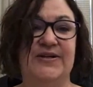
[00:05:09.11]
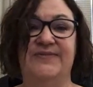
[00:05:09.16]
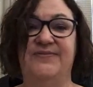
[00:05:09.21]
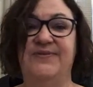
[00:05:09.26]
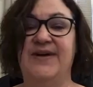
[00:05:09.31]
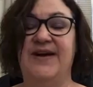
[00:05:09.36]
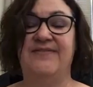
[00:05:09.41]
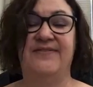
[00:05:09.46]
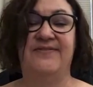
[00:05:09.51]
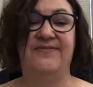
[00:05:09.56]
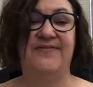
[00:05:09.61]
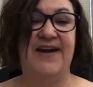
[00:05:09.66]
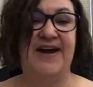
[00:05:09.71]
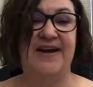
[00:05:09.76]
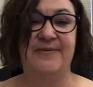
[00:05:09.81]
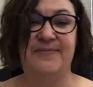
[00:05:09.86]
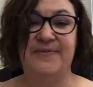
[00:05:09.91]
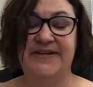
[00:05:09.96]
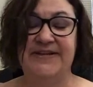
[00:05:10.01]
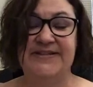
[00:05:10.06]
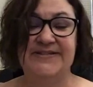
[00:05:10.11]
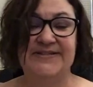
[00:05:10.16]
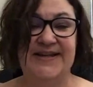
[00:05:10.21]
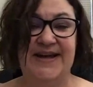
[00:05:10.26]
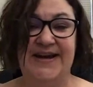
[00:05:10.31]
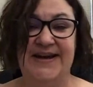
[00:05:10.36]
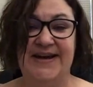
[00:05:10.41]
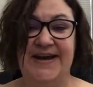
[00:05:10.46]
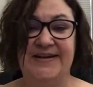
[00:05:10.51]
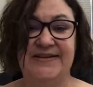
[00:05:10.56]
If you have a fireplace,
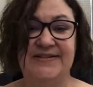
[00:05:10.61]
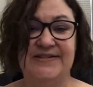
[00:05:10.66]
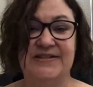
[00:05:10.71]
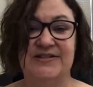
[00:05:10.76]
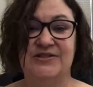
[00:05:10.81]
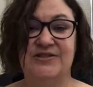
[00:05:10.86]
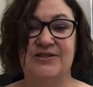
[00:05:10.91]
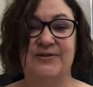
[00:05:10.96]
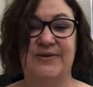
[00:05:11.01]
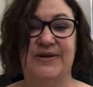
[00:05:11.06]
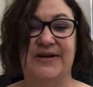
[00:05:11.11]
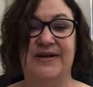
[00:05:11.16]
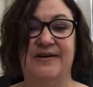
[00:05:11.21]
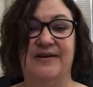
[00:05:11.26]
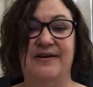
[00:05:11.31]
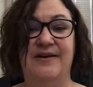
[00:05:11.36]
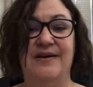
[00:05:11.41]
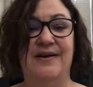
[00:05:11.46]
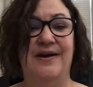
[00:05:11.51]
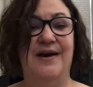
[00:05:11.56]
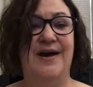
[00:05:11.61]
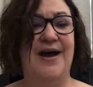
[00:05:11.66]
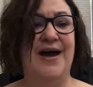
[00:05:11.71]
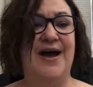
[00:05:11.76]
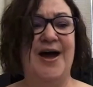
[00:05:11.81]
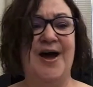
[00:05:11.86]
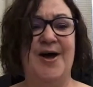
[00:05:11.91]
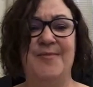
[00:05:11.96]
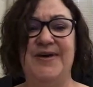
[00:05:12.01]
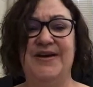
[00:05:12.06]
that adds into it.
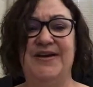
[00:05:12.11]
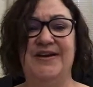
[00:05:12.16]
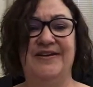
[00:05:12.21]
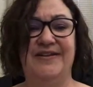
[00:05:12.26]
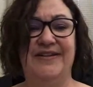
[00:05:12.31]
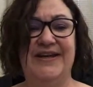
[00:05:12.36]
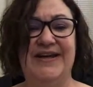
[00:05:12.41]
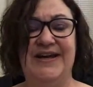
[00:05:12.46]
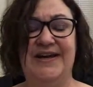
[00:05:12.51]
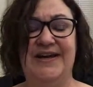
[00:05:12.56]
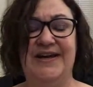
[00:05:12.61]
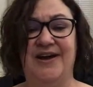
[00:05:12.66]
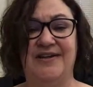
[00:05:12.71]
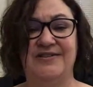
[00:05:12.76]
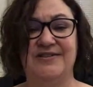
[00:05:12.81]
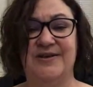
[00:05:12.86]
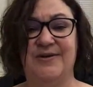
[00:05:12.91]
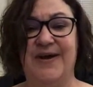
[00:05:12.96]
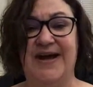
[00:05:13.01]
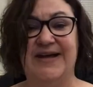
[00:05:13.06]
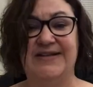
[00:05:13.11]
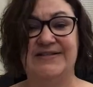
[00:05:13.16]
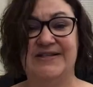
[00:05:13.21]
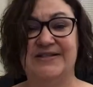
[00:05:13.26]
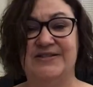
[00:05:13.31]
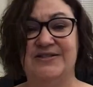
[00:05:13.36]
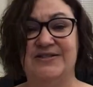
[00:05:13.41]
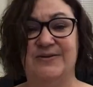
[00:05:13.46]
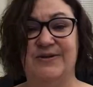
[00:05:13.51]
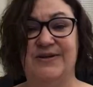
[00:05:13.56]
Um, and yet land also adds
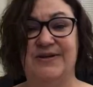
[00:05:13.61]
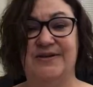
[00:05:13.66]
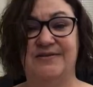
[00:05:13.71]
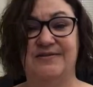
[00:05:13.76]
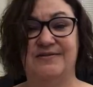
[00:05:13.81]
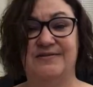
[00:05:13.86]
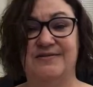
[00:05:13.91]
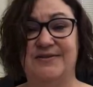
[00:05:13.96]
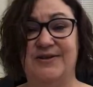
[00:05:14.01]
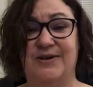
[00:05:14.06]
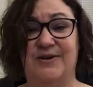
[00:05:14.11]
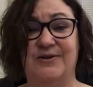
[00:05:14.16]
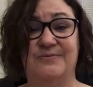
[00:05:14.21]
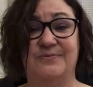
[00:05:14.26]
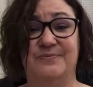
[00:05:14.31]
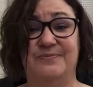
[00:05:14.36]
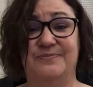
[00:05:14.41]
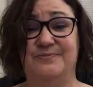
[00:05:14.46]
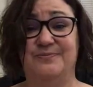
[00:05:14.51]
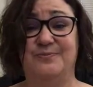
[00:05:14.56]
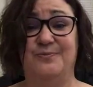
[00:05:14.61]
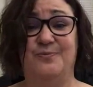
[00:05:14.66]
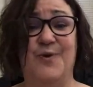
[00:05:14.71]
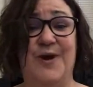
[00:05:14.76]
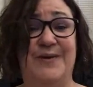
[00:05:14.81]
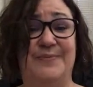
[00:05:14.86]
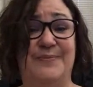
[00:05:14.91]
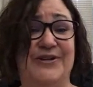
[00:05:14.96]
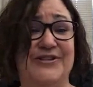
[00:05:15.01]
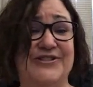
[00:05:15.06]
into it. So
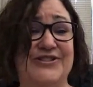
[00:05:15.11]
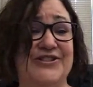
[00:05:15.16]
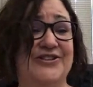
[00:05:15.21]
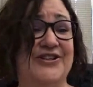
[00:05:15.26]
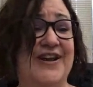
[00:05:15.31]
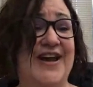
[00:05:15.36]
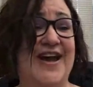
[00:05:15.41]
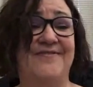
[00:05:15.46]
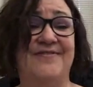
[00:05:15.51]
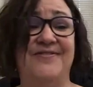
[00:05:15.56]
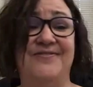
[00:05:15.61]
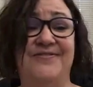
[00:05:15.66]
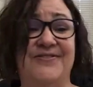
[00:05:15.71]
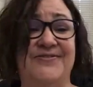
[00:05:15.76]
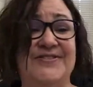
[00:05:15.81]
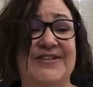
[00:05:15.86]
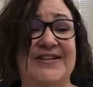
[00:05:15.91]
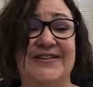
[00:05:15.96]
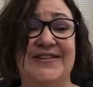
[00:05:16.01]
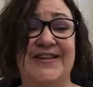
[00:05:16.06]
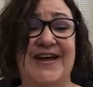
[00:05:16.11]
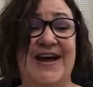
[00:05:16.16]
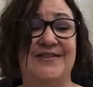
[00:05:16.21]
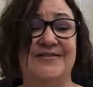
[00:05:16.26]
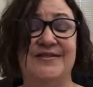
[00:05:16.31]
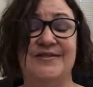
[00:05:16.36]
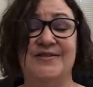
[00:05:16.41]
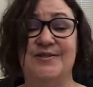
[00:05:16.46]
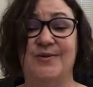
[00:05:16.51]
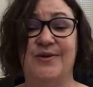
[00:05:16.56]
one person could have a
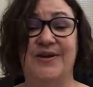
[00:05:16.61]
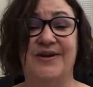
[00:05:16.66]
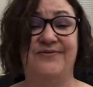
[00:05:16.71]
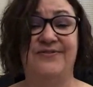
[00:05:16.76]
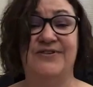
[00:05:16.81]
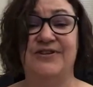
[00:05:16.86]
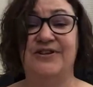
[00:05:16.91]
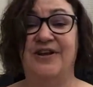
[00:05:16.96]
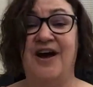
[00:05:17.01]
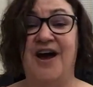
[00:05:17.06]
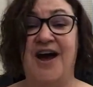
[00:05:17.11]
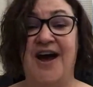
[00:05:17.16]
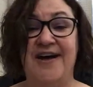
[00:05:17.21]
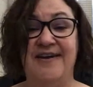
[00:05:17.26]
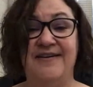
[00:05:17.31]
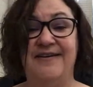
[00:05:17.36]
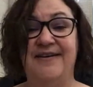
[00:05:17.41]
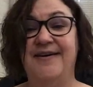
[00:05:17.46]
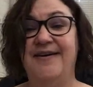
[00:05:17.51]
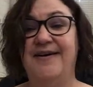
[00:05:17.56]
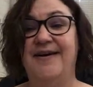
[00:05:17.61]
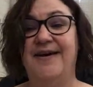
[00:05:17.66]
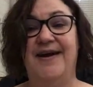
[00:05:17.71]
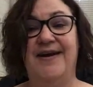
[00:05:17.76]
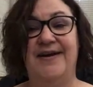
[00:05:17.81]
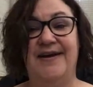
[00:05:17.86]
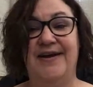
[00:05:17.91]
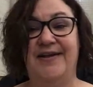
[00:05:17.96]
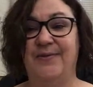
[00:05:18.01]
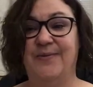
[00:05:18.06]
15,000 square foot lot,
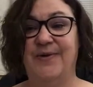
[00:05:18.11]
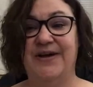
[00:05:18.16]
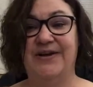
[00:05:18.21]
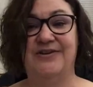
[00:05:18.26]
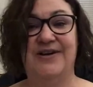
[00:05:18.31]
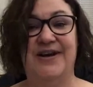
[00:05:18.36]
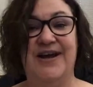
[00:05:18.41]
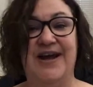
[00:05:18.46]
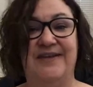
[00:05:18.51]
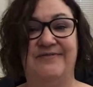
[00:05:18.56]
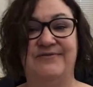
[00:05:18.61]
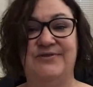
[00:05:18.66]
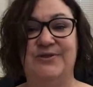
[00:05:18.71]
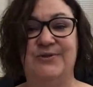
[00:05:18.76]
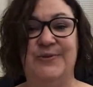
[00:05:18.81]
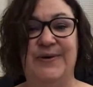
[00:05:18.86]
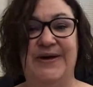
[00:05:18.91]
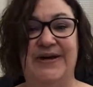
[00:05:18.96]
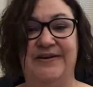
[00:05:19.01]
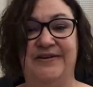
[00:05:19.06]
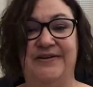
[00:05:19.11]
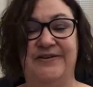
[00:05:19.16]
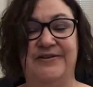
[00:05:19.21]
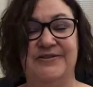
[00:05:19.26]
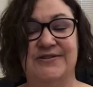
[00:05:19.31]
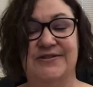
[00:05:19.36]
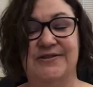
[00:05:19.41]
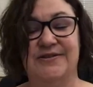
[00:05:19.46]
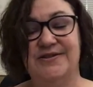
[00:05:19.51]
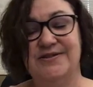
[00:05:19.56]
another one could have two
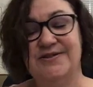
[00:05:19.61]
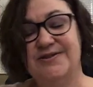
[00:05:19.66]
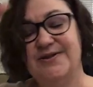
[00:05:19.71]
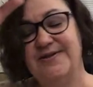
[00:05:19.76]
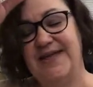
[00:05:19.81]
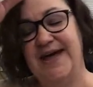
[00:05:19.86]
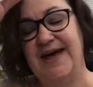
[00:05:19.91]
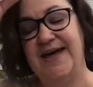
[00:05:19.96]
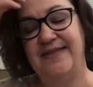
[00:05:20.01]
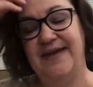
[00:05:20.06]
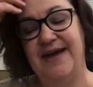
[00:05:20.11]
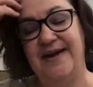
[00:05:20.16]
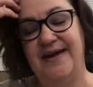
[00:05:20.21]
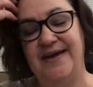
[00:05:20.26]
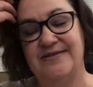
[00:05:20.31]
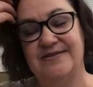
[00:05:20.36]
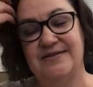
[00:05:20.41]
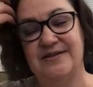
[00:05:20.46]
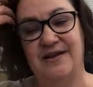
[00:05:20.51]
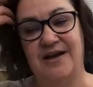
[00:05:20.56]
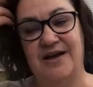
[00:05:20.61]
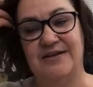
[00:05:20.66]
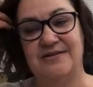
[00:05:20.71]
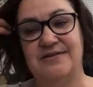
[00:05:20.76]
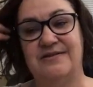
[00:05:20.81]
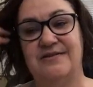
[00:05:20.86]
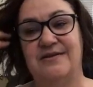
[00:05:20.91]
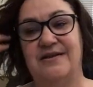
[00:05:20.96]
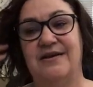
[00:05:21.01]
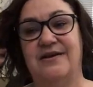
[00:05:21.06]
acres. So that, that has a lot
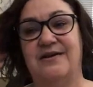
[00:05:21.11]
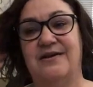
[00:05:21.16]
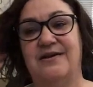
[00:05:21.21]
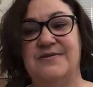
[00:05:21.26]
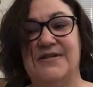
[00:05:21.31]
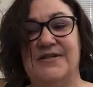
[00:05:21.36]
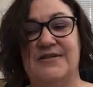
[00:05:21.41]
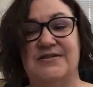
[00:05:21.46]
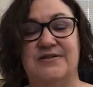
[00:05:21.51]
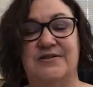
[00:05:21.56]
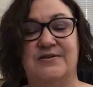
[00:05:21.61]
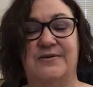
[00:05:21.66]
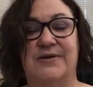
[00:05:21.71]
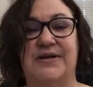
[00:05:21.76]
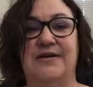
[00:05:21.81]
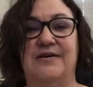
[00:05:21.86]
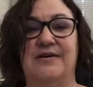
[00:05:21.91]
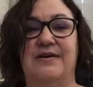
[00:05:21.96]
that goes into it.